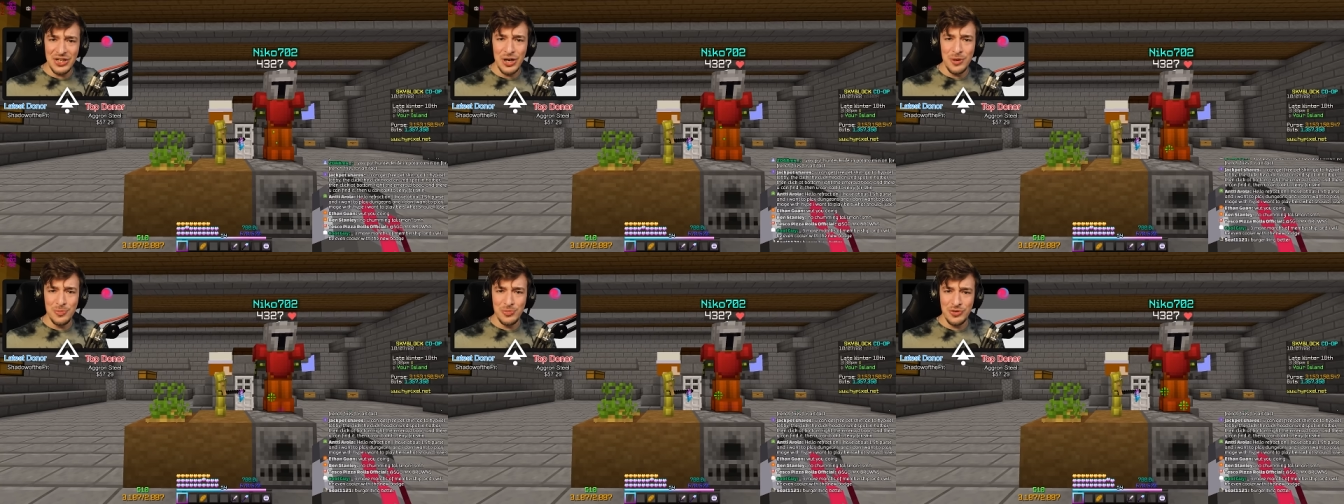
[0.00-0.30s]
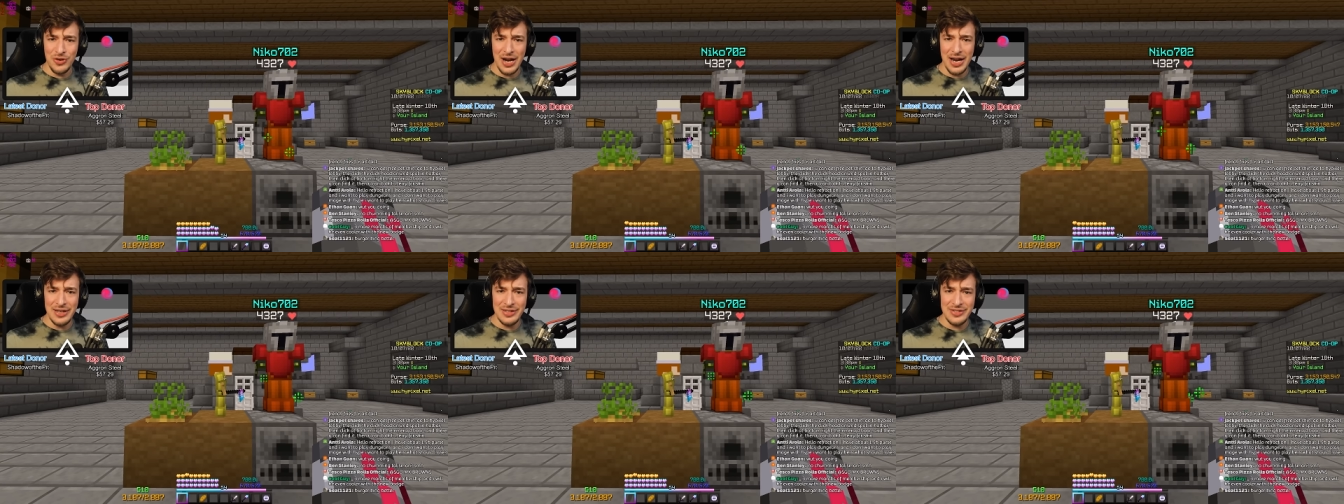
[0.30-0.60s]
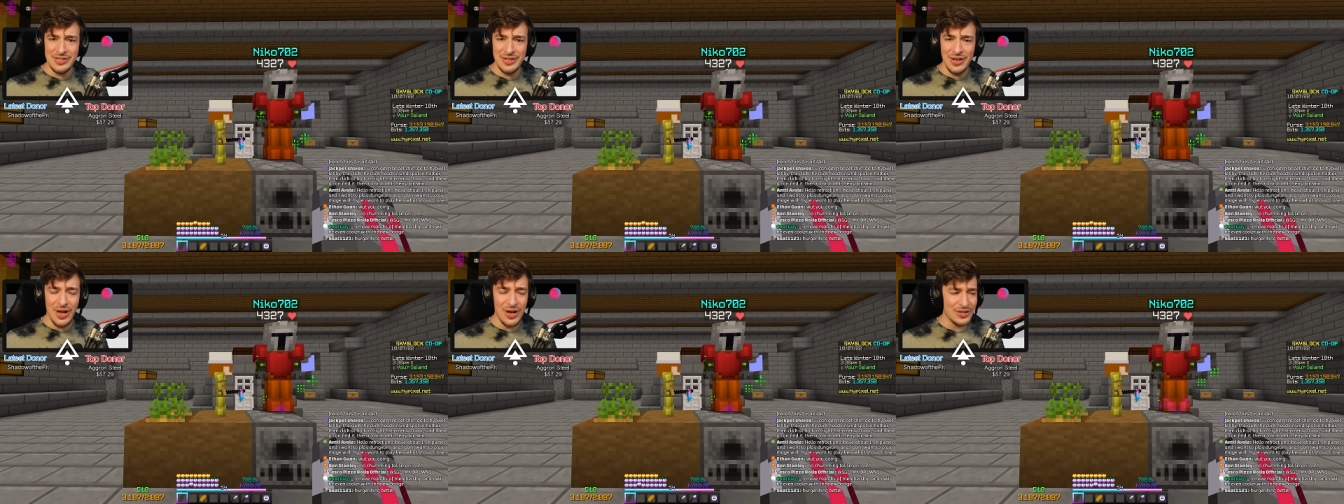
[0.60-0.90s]
upgrade
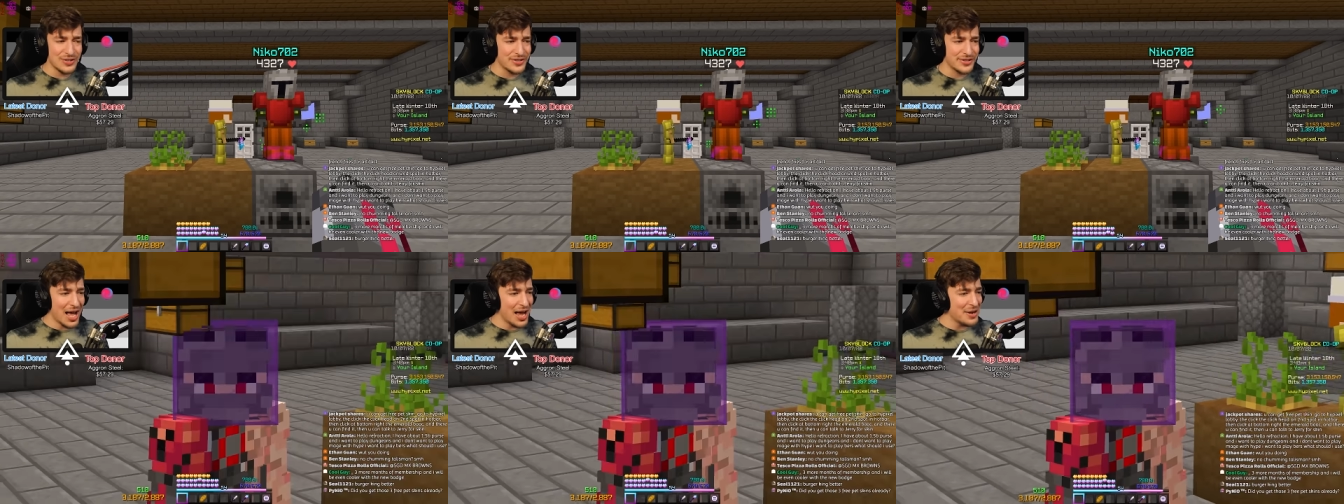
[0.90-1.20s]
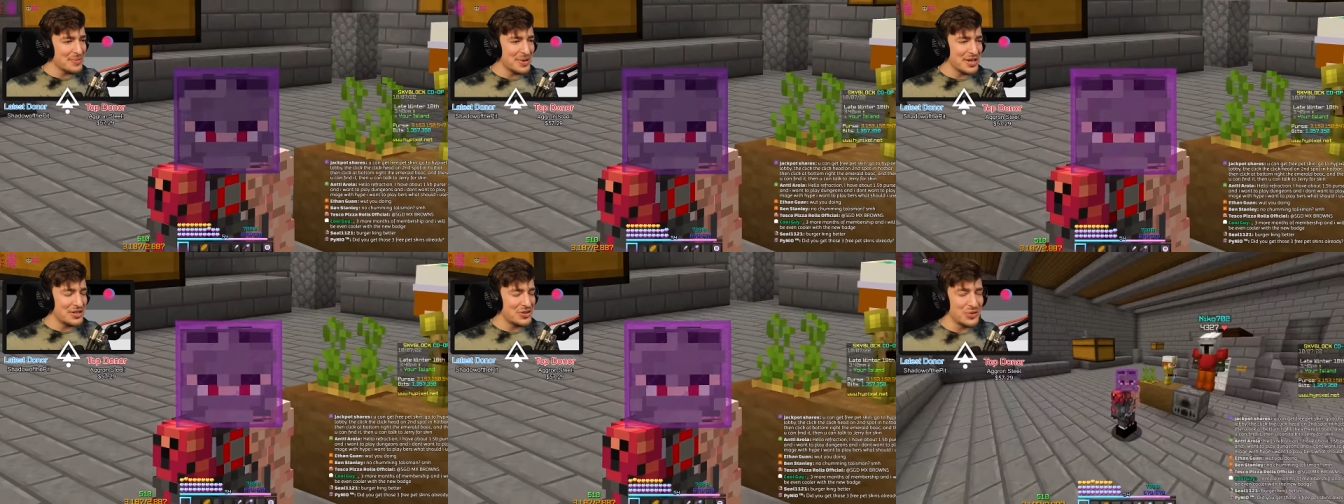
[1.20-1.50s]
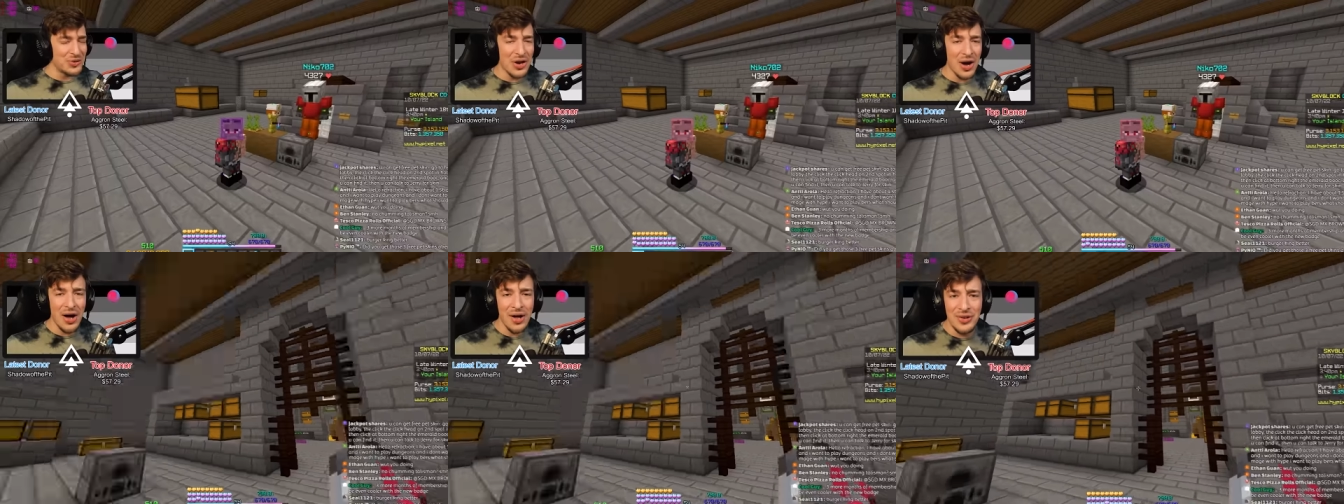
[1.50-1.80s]
slot. I mean, you
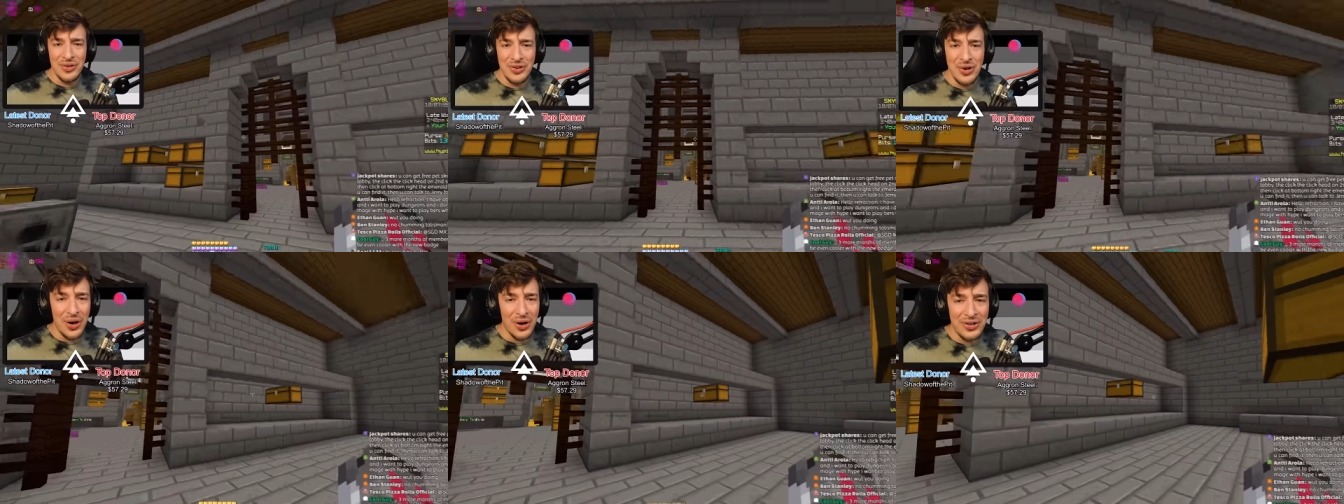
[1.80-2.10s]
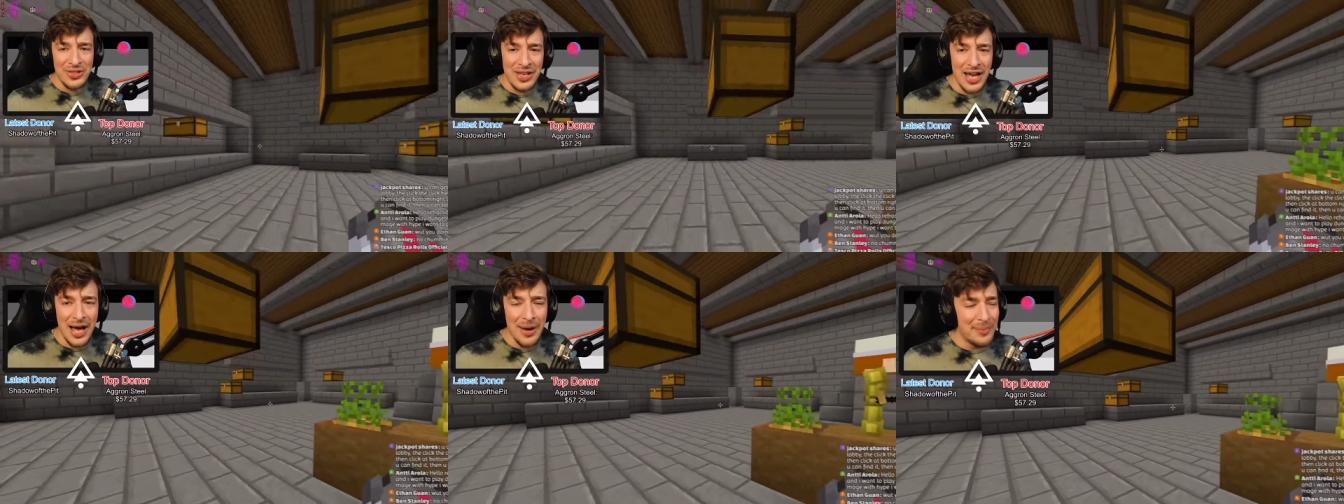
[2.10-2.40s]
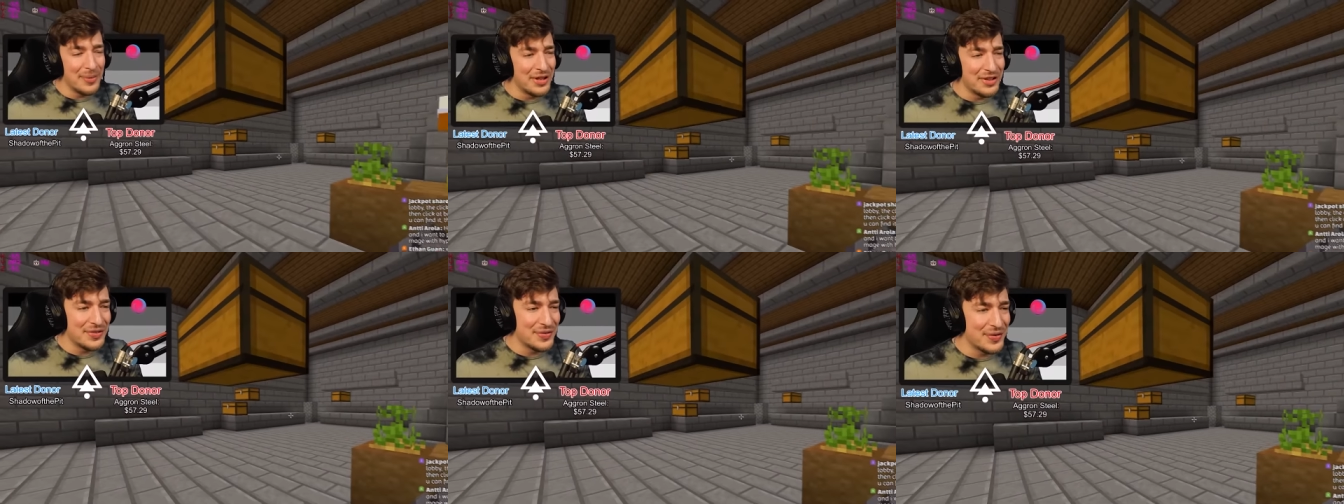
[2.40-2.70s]
can't knock the
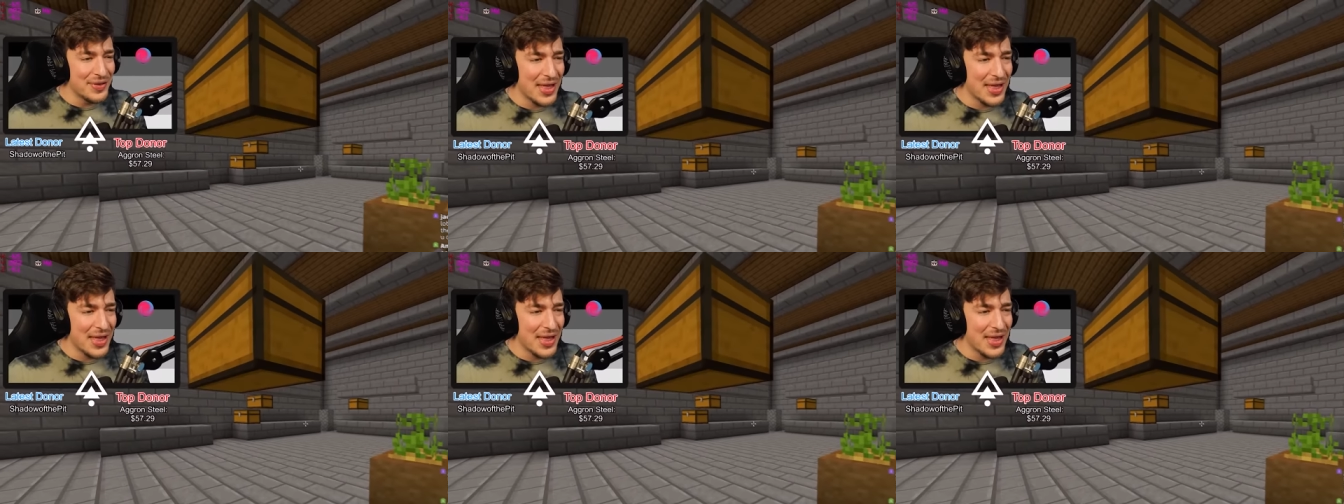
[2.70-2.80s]
admins for